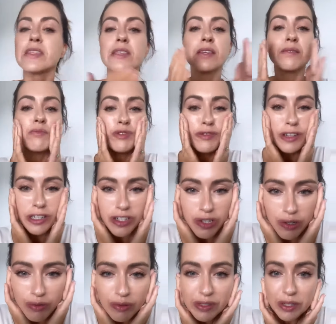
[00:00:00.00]
professional
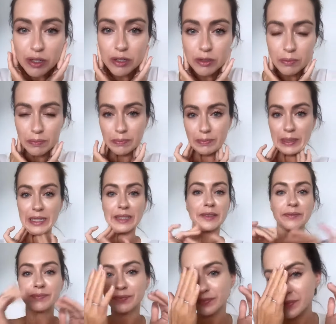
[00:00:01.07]
result, but
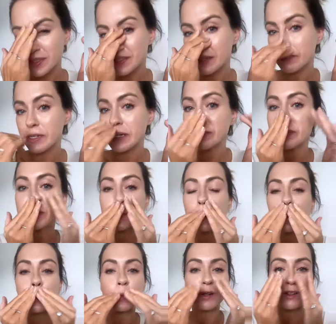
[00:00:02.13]
sometimes good
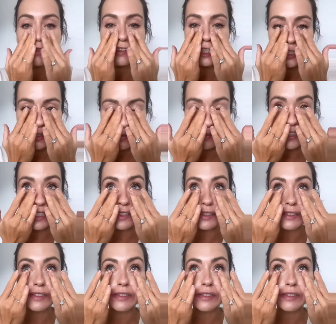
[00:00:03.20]
old-fashioned fingers